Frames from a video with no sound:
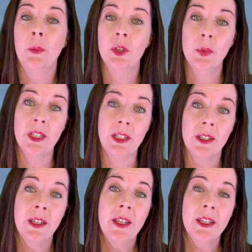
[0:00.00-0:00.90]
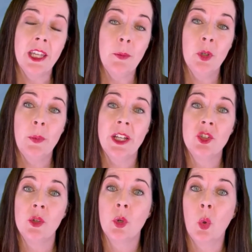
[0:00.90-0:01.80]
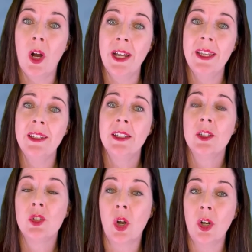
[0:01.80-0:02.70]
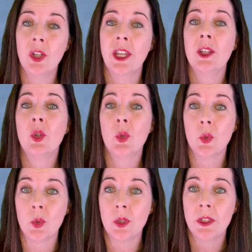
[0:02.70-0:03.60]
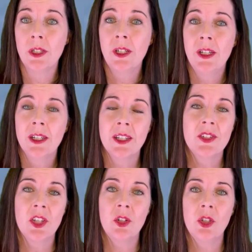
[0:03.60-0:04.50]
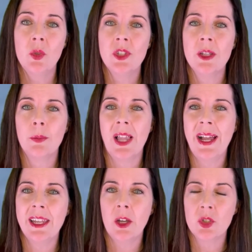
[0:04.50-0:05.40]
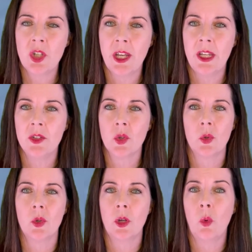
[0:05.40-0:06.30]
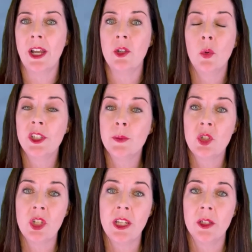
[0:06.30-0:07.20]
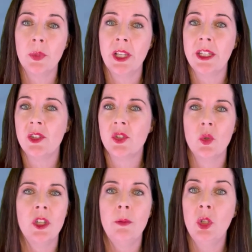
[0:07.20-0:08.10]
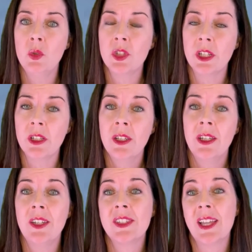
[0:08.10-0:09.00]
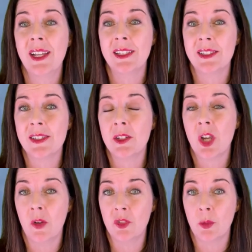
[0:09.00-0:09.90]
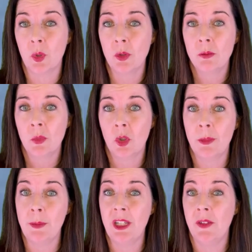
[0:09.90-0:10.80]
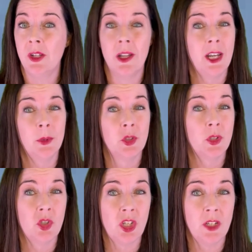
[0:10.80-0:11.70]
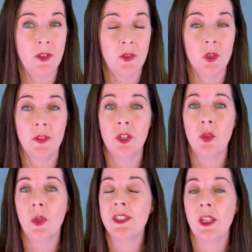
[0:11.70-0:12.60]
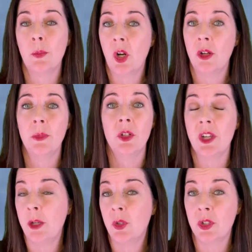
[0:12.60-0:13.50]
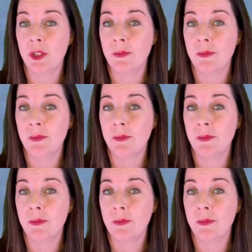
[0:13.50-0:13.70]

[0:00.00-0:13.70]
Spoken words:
3, keep your bedroom quiet, dark, and cool. Consider using blackout shades or a white noise machine that plays soothing music if silence is uncomfortable, or maybe even unable to achieve if you live in a noisy apartment or neighborhood.